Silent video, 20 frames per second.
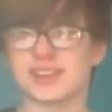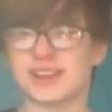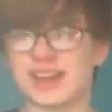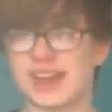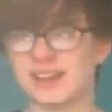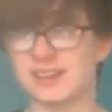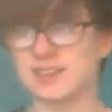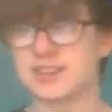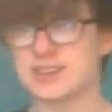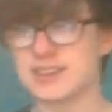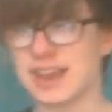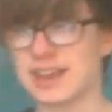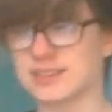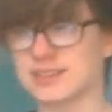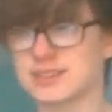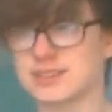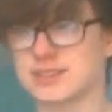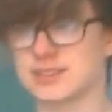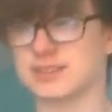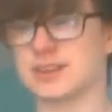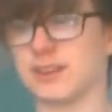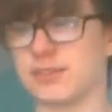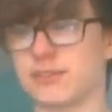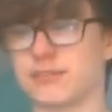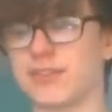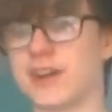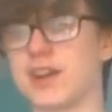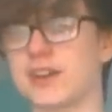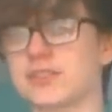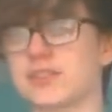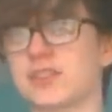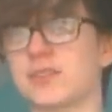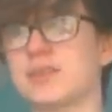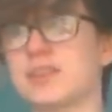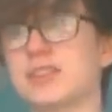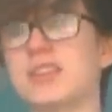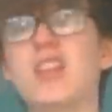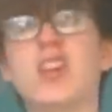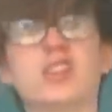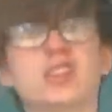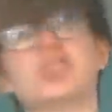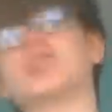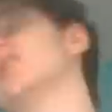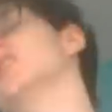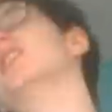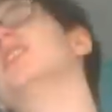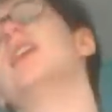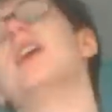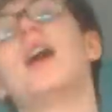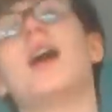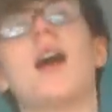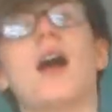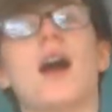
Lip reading: the yes stuff first. So it's logical